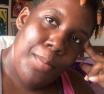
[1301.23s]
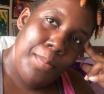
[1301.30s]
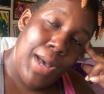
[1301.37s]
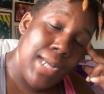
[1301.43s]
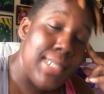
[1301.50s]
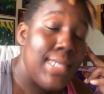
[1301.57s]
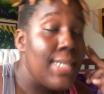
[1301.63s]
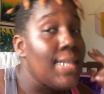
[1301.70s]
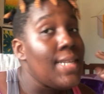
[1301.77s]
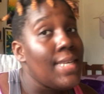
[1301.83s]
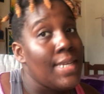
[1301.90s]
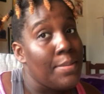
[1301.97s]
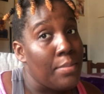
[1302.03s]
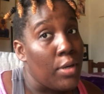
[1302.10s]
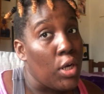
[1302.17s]
my
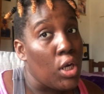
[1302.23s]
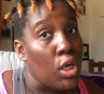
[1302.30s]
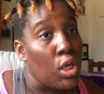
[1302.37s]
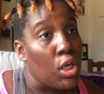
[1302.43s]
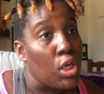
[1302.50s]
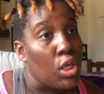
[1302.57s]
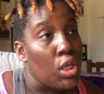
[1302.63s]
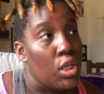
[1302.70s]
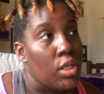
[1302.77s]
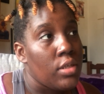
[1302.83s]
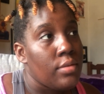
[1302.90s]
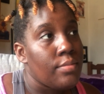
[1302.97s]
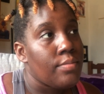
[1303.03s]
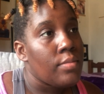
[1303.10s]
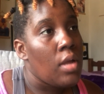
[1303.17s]
dilemma.
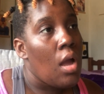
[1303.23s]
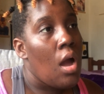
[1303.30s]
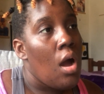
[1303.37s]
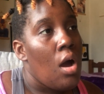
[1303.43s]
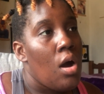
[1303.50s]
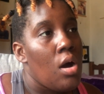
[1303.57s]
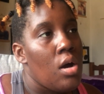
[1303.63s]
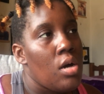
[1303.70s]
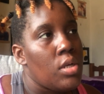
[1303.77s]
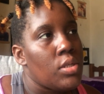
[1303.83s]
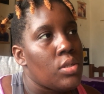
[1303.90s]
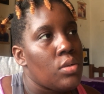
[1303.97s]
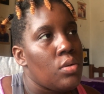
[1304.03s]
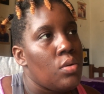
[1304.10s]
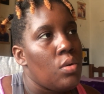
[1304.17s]

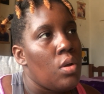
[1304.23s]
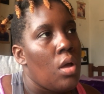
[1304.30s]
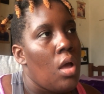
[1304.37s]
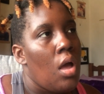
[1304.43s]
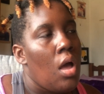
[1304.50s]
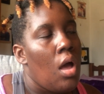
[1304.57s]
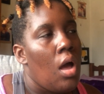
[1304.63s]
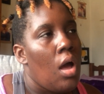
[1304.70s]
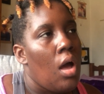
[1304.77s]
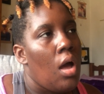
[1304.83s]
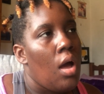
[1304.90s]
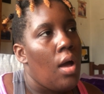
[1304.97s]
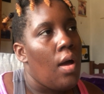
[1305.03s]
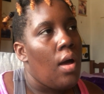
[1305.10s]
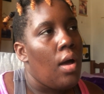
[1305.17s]
Also,
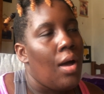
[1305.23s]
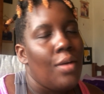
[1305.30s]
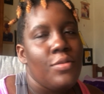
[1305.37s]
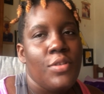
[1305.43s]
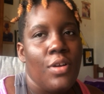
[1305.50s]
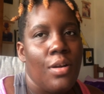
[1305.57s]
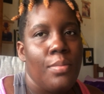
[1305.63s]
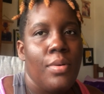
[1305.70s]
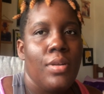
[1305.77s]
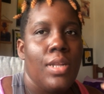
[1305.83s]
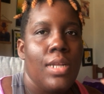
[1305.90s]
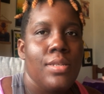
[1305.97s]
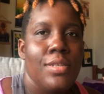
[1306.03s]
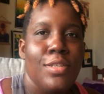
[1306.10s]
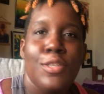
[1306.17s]
I'll talk about
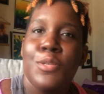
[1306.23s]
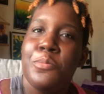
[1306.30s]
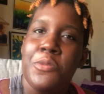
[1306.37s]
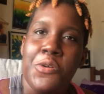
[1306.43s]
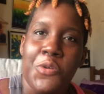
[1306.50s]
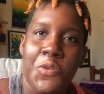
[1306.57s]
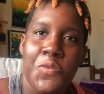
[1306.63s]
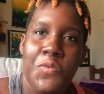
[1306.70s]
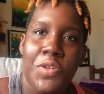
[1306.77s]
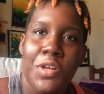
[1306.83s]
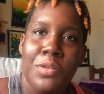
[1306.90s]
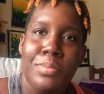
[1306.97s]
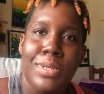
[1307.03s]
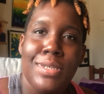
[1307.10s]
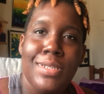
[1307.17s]
that in tomorrow's
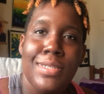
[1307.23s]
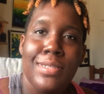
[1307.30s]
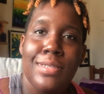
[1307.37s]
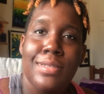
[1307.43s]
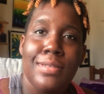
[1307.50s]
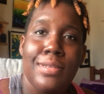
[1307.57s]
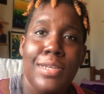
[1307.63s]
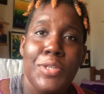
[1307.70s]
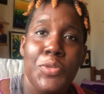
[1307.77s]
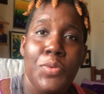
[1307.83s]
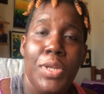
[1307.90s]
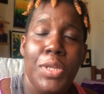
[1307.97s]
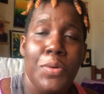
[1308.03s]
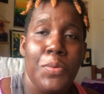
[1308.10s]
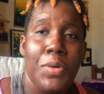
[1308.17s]
vlog because this is like
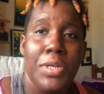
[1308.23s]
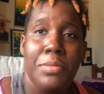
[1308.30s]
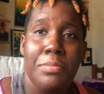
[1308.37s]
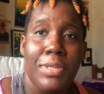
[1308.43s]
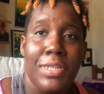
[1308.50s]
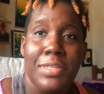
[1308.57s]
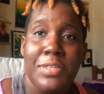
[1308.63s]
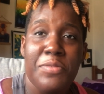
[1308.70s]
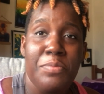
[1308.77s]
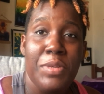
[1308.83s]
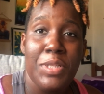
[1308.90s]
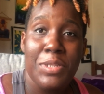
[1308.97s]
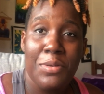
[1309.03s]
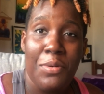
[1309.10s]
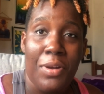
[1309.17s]
21 minutes of
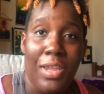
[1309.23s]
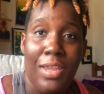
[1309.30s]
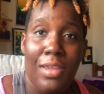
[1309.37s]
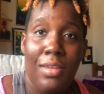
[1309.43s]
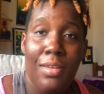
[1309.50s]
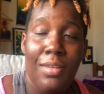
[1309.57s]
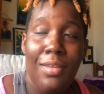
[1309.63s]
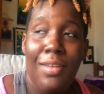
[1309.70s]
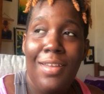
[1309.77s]
me talking